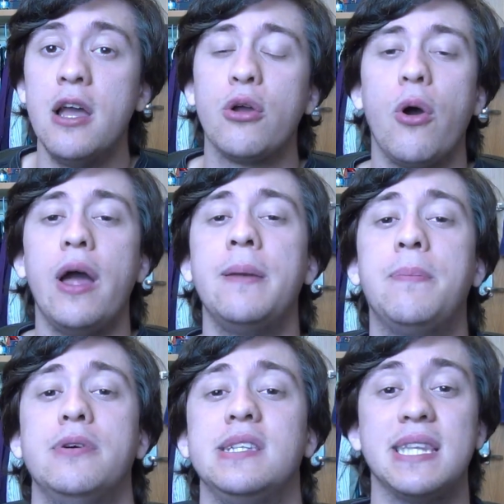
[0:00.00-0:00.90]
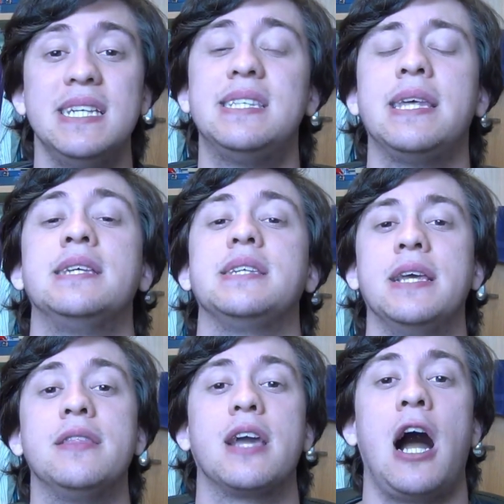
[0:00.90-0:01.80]
Go ahead and post these things
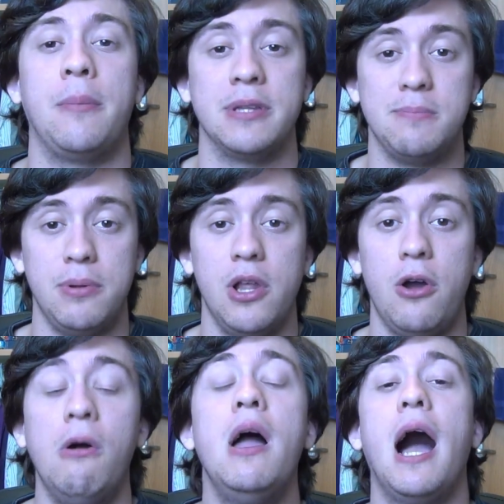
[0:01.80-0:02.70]
in the comments below.